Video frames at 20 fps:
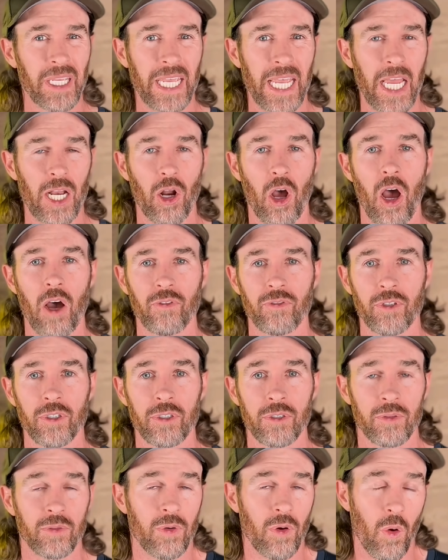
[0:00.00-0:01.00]
can't offer
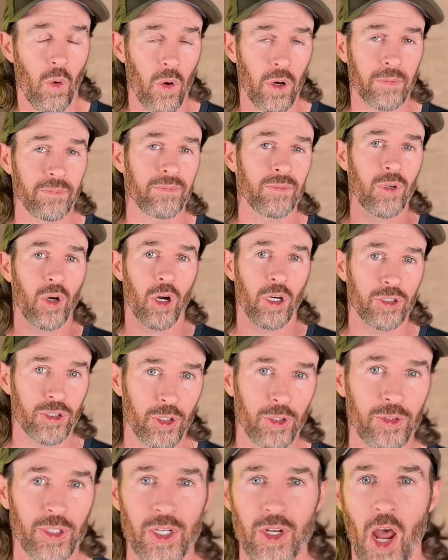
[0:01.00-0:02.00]
or are
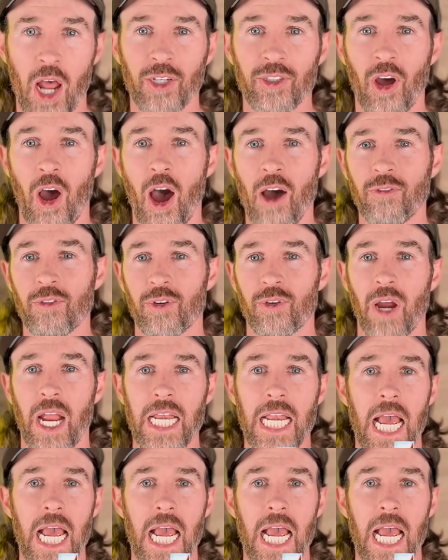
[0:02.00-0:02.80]
choosing not to offer right